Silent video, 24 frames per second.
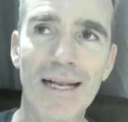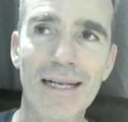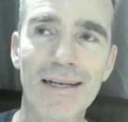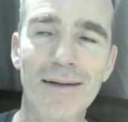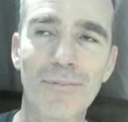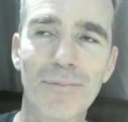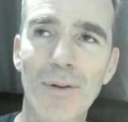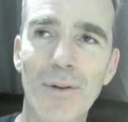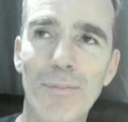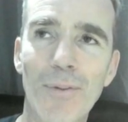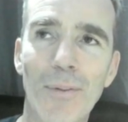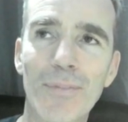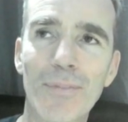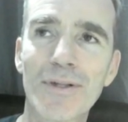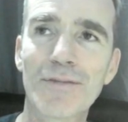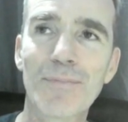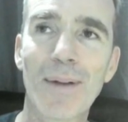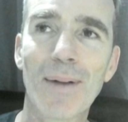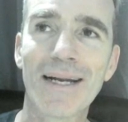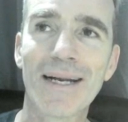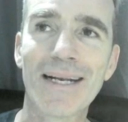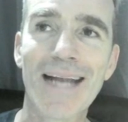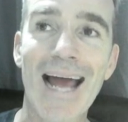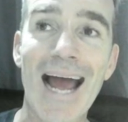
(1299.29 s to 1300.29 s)
And we probably spent
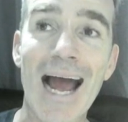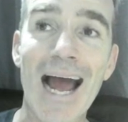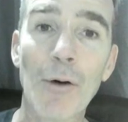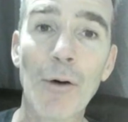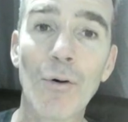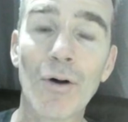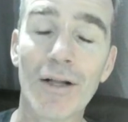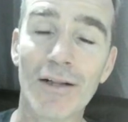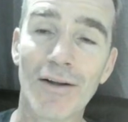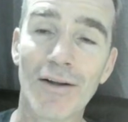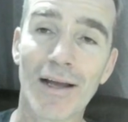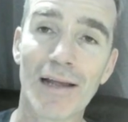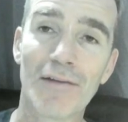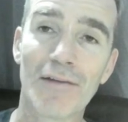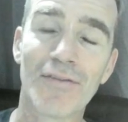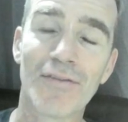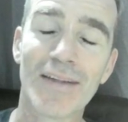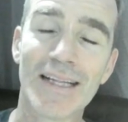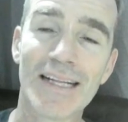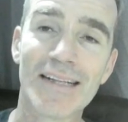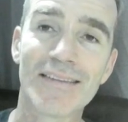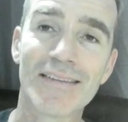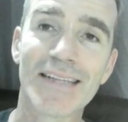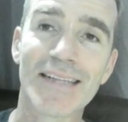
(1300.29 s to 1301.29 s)
an hour looking for
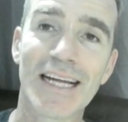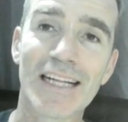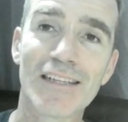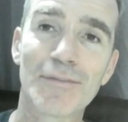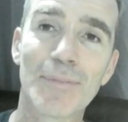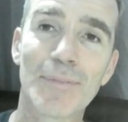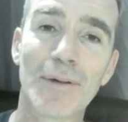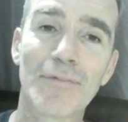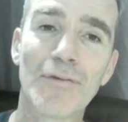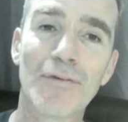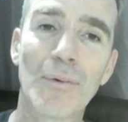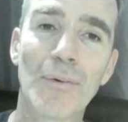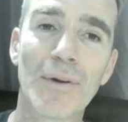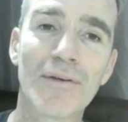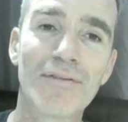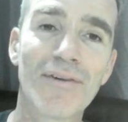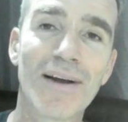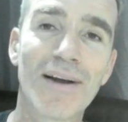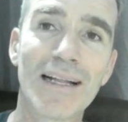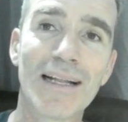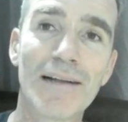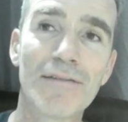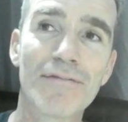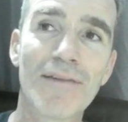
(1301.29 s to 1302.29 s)
these things before we
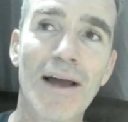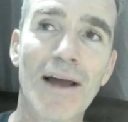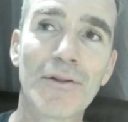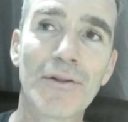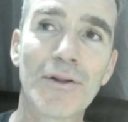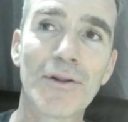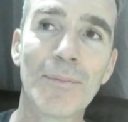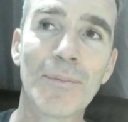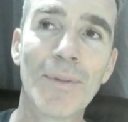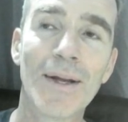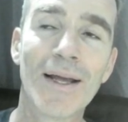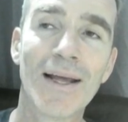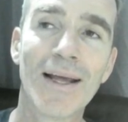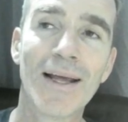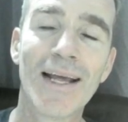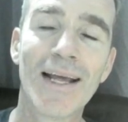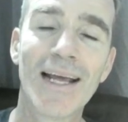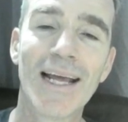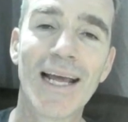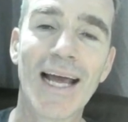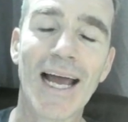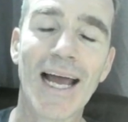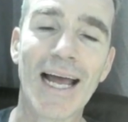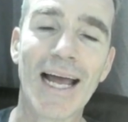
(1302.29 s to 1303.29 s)
finally found them
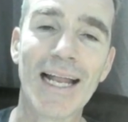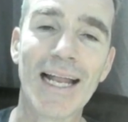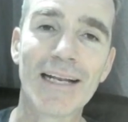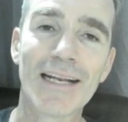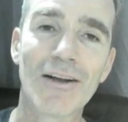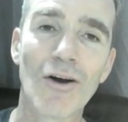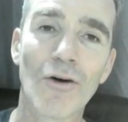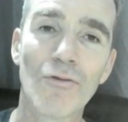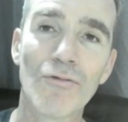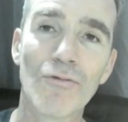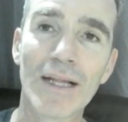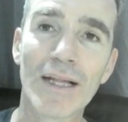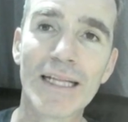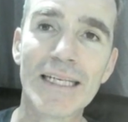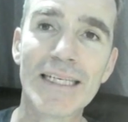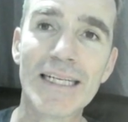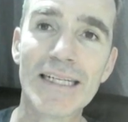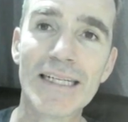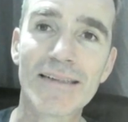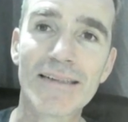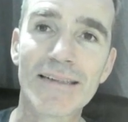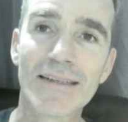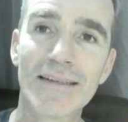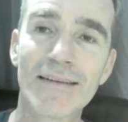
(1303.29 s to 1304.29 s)
and got really
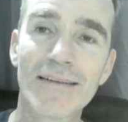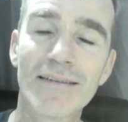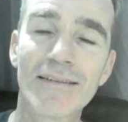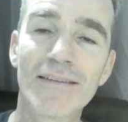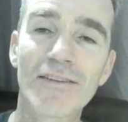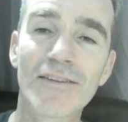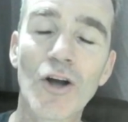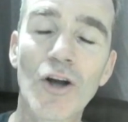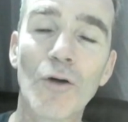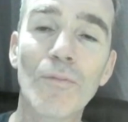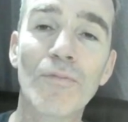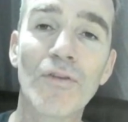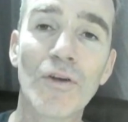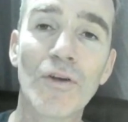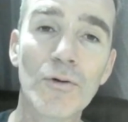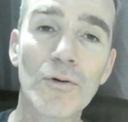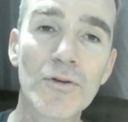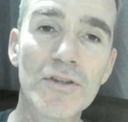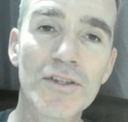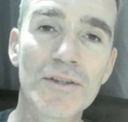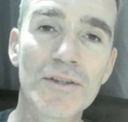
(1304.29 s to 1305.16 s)
decent scope views.